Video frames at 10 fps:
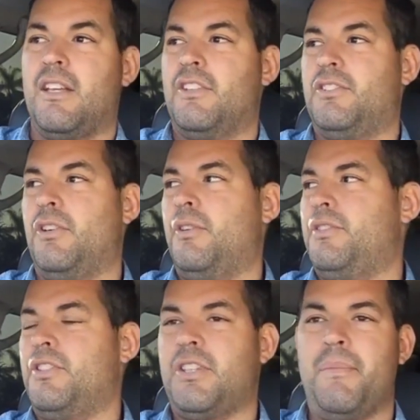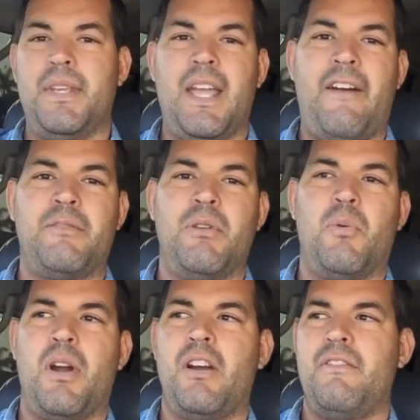So it's just something you have to be
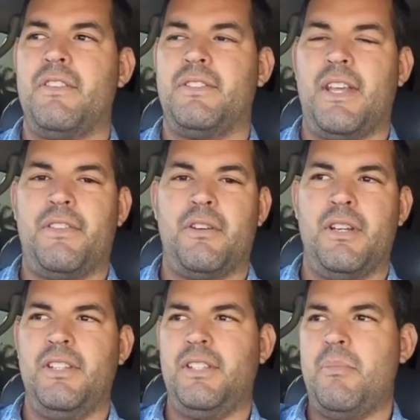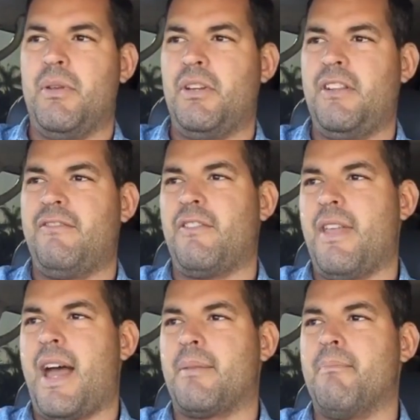aware of, is that there is the ability for
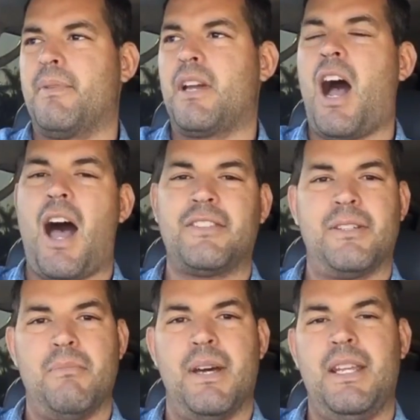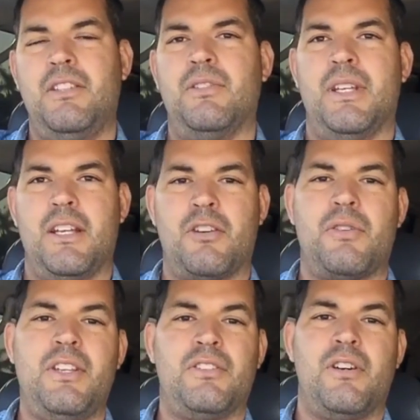that cost of money to
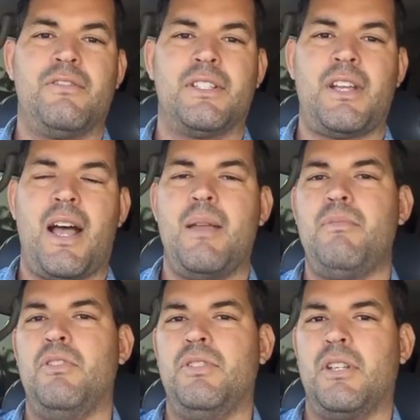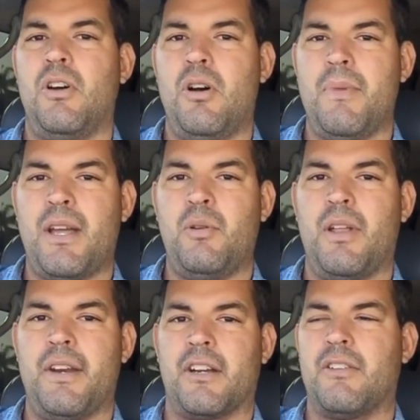increase over time using a home equity
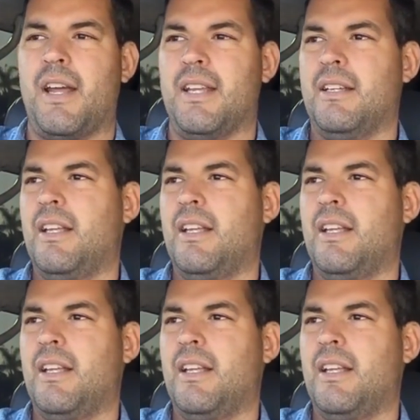line of credit.